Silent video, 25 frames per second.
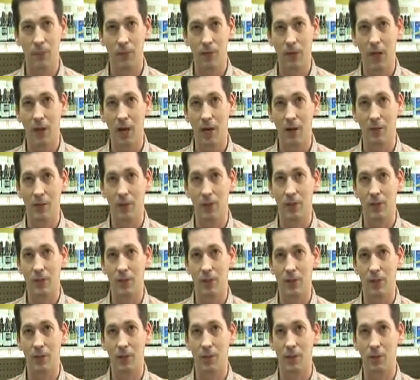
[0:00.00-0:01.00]
offer
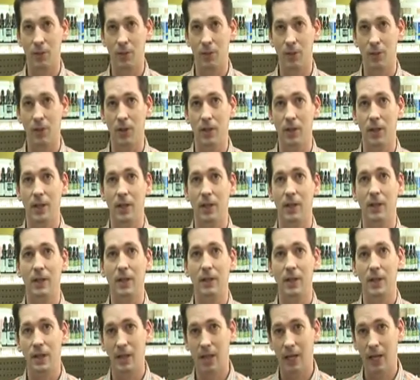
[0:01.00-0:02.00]
this to the community
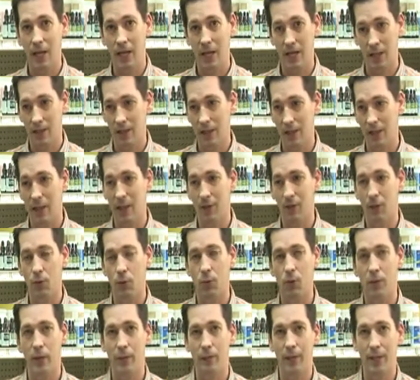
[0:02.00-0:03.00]
and let
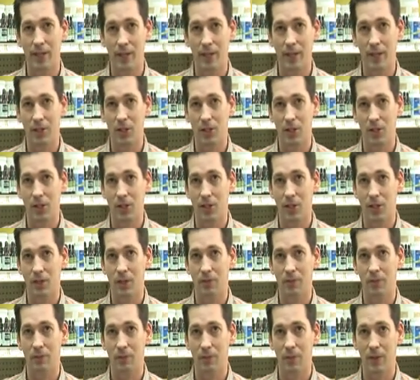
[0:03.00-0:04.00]
everyone make a
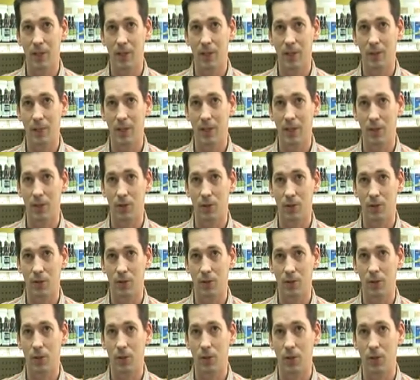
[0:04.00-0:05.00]
decision that best suits
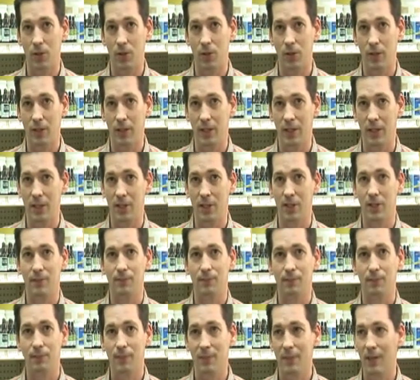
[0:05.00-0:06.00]
their personal needs.
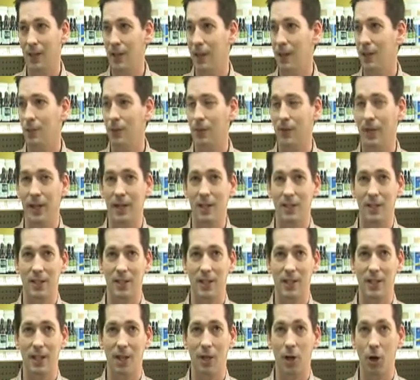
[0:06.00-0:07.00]
And with that
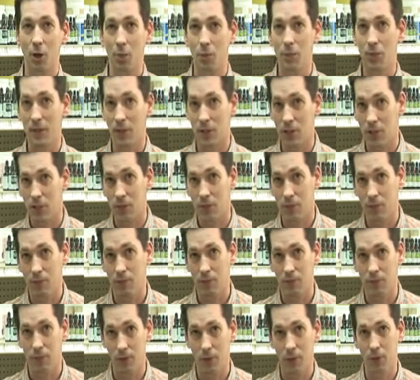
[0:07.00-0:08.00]
said, I hope that
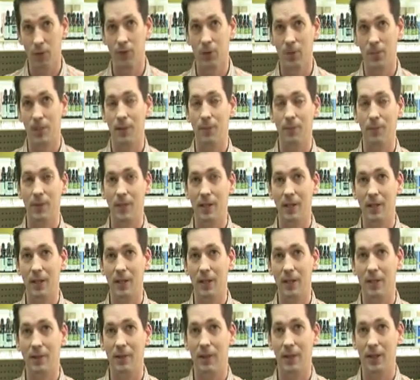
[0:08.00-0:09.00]
you've learned something,
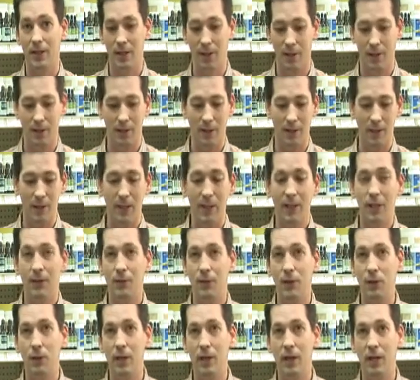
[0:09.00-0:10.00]
and that if
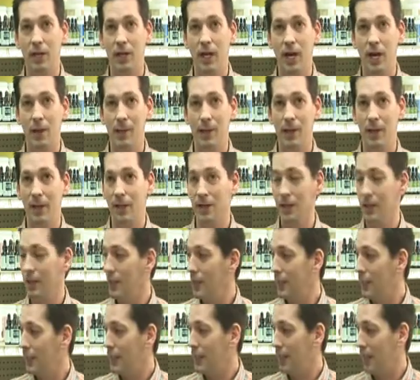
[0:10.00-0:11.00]
you want to come in,
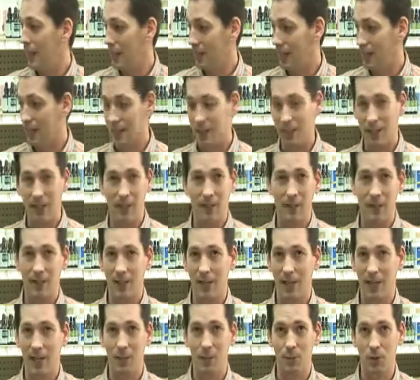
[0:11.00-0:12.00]
like I said, these
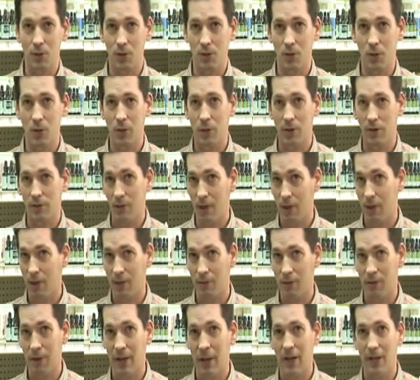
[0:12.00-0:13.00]
items are going very
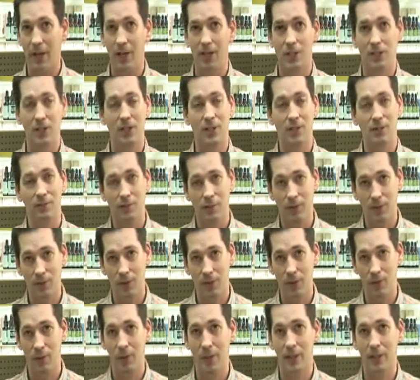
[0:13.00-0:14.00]
fast. If
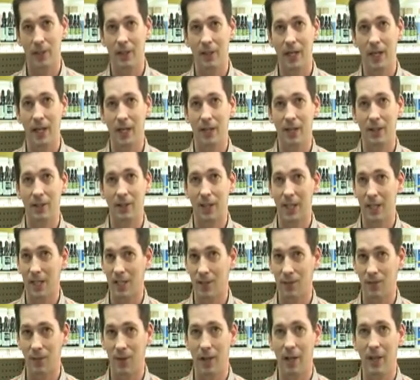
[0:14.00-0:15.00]
you want to take it,
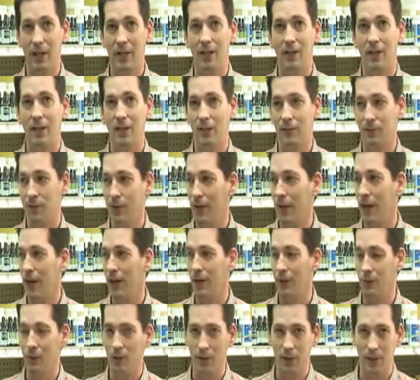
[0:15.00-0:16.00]
that's fine. And if
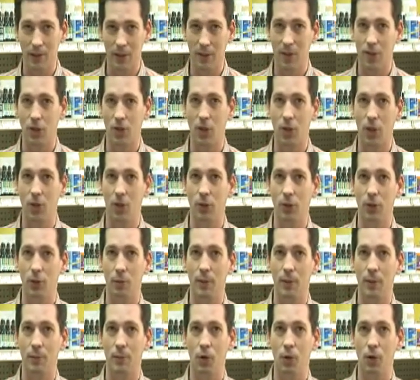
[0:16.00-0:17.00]
not, well, at least you know a little
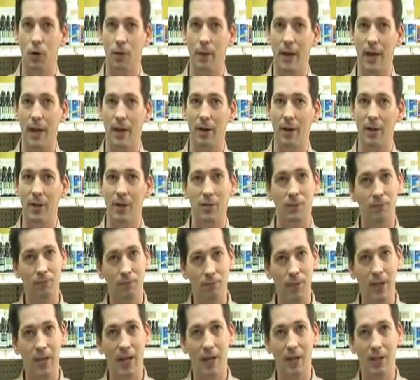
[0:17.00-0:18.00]
bit more about it,
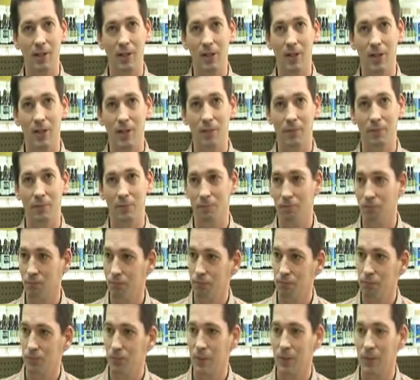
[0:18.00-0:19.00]
and
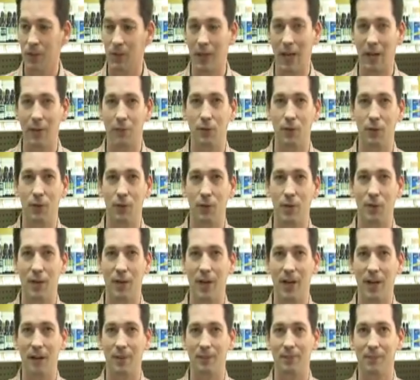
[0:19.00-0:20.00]
you have food for
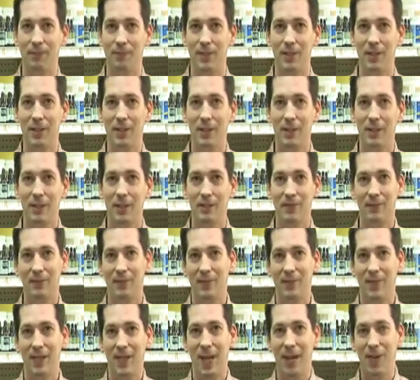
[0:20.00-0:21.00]
thought.
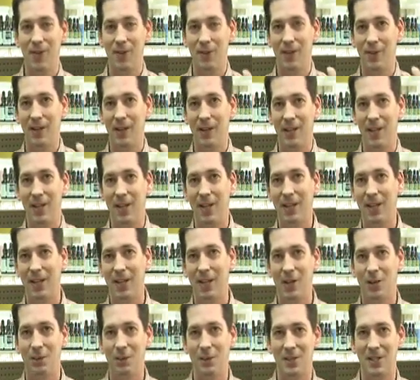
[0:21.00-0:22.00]
Have a great day, and I
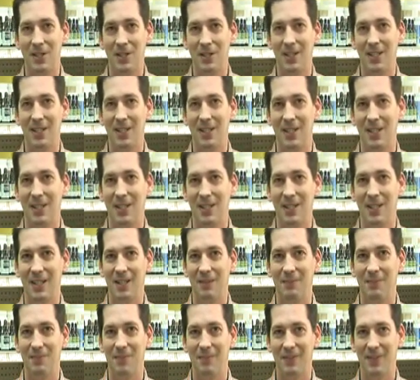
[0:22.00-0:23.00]
hope to see you next
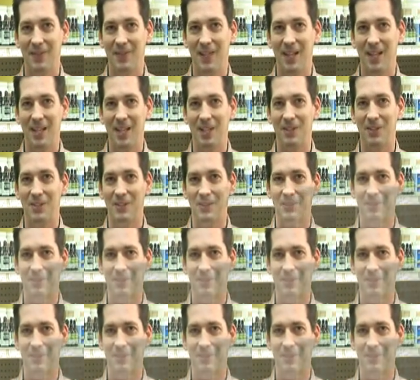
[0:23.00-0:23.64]
time. Thank you.